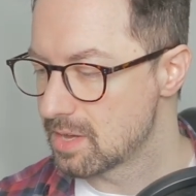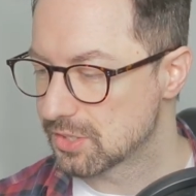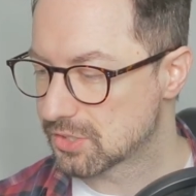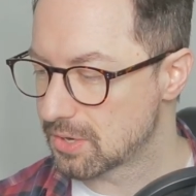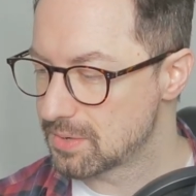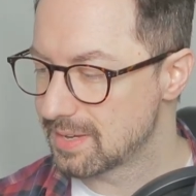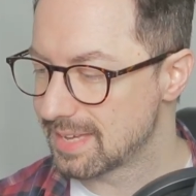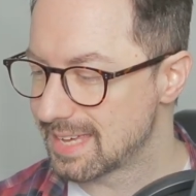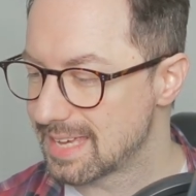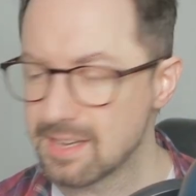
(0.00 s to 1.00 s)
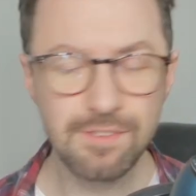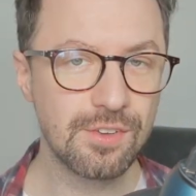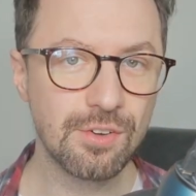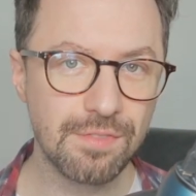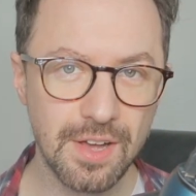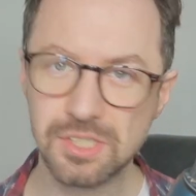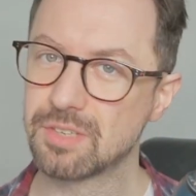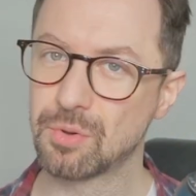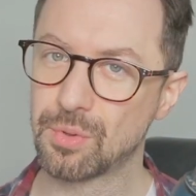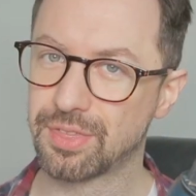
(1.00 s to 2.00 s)
So if you're first
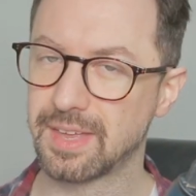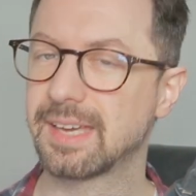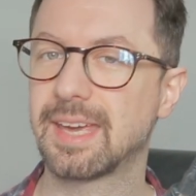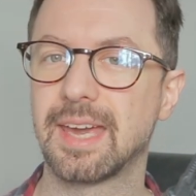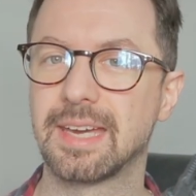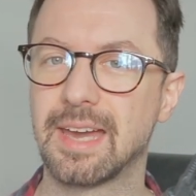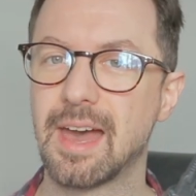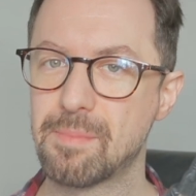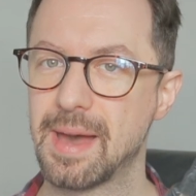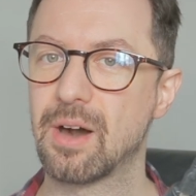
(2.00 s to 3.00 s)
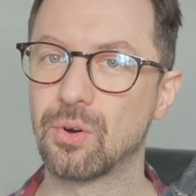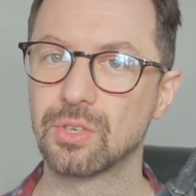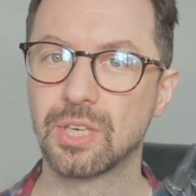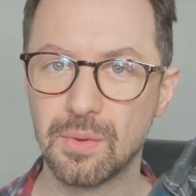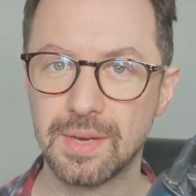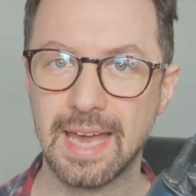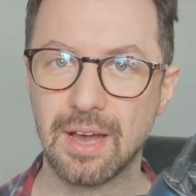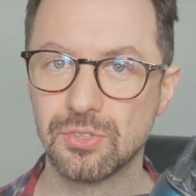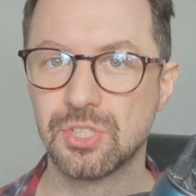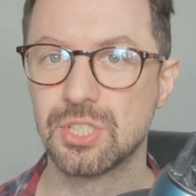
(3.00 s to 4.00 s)
of all thinking about going
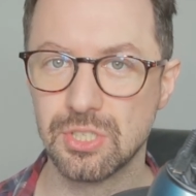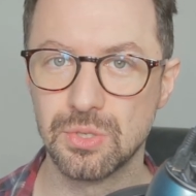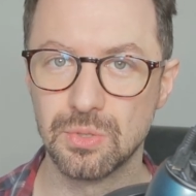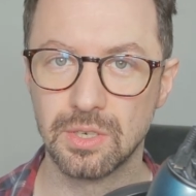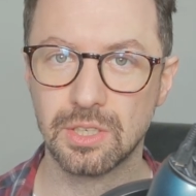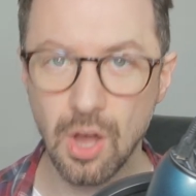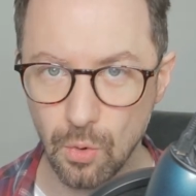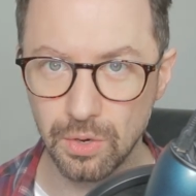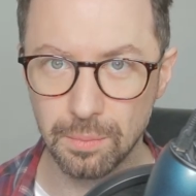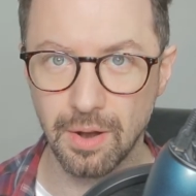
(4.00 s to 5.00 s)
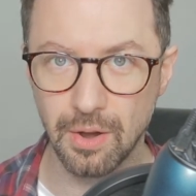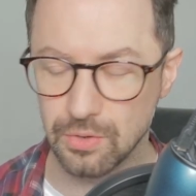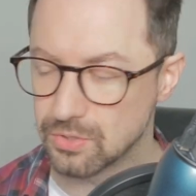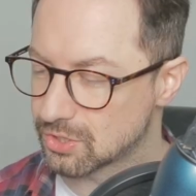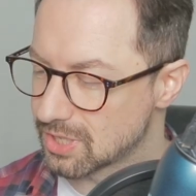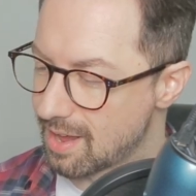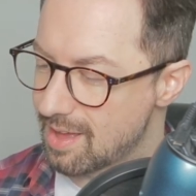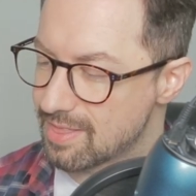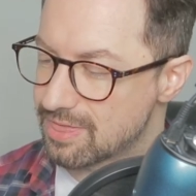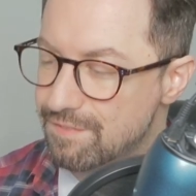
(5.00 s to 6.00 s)
out to do cold approach,
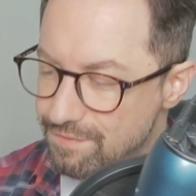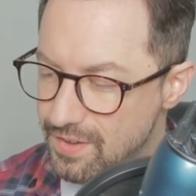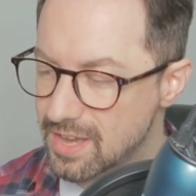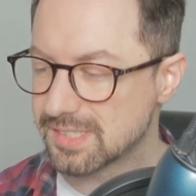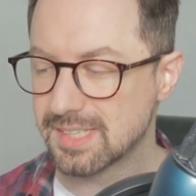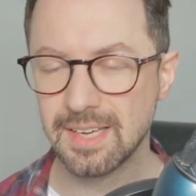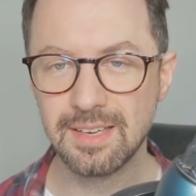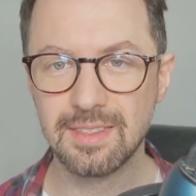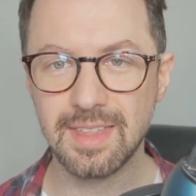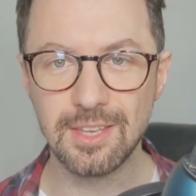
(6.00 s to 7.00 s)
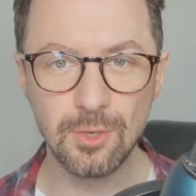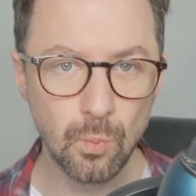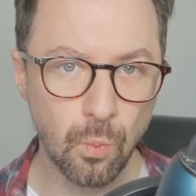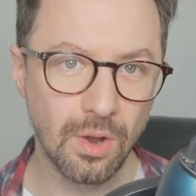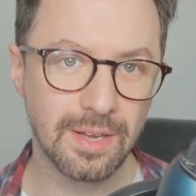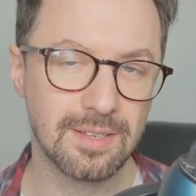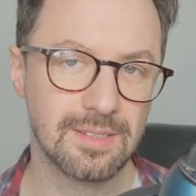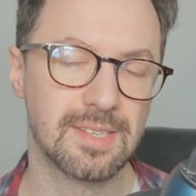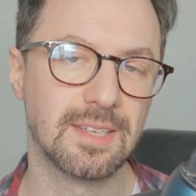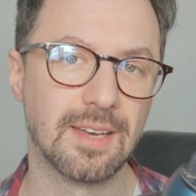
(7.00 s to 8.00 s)
the first thing that you want to
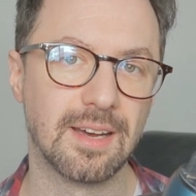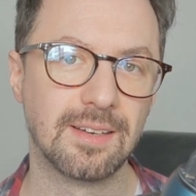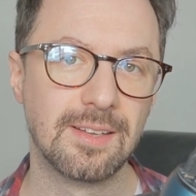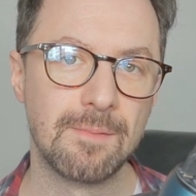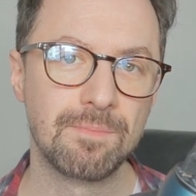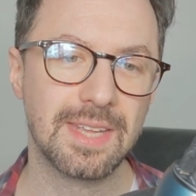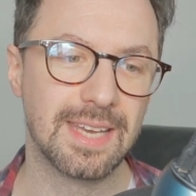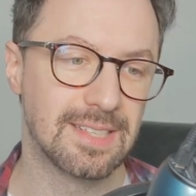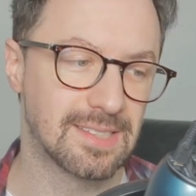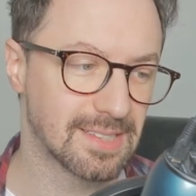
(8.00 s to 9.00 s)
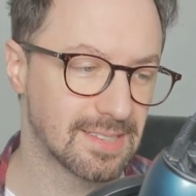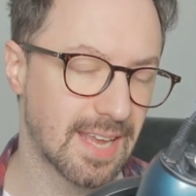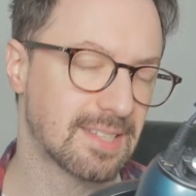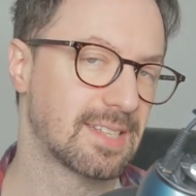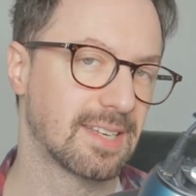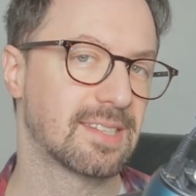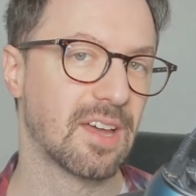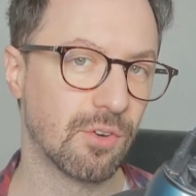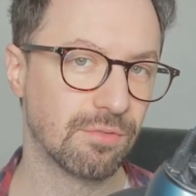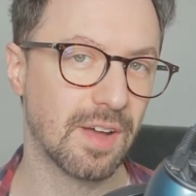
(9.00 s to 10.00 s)
consider is setting
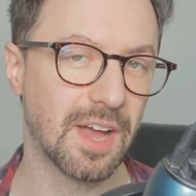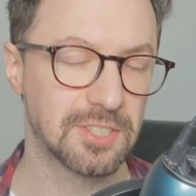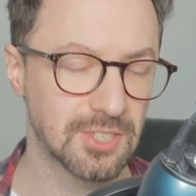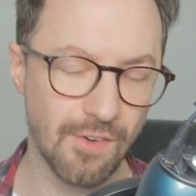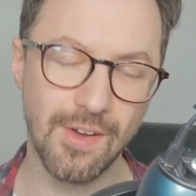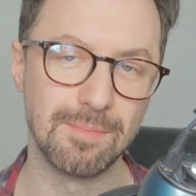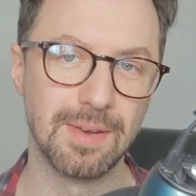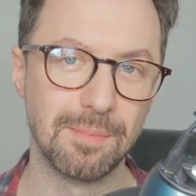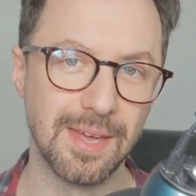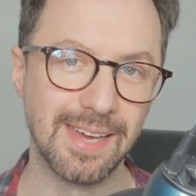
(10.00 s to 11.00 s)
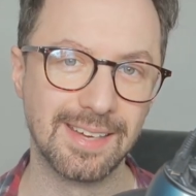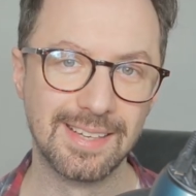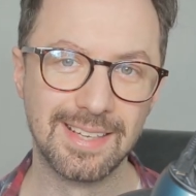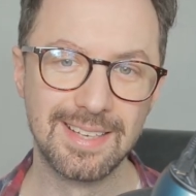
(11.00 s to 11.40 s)
yourself a time limit.